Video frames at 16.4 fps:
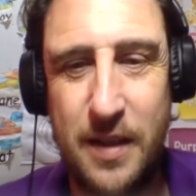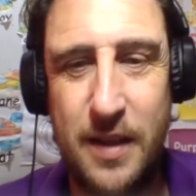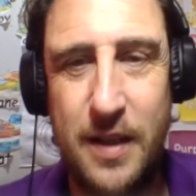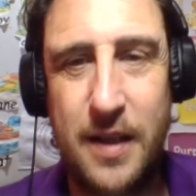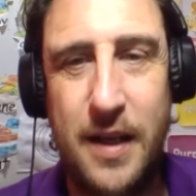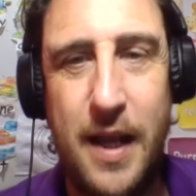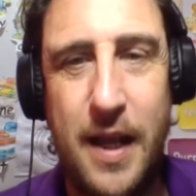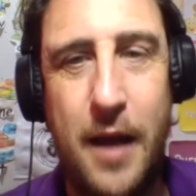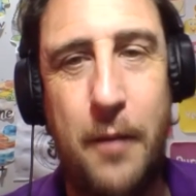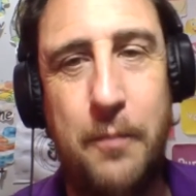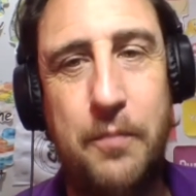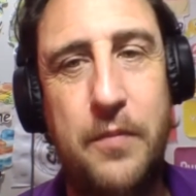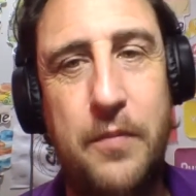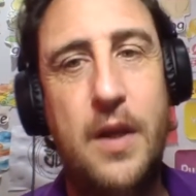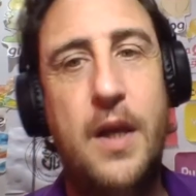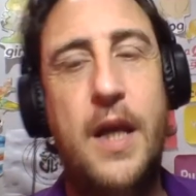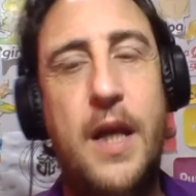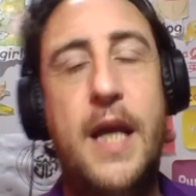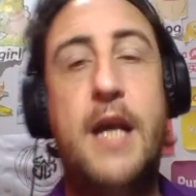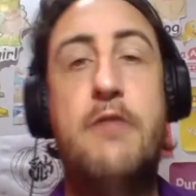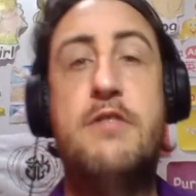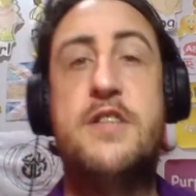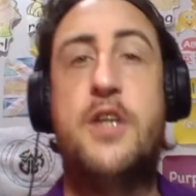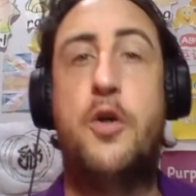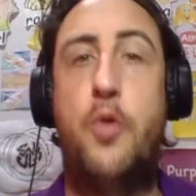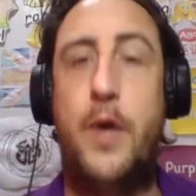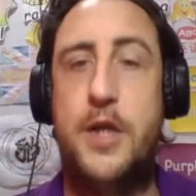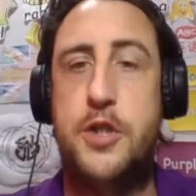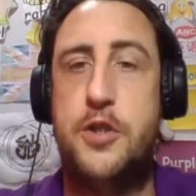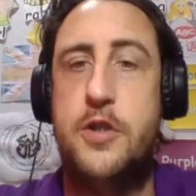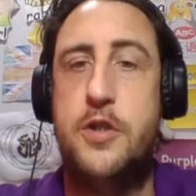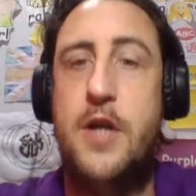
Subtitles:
Now, here is the question.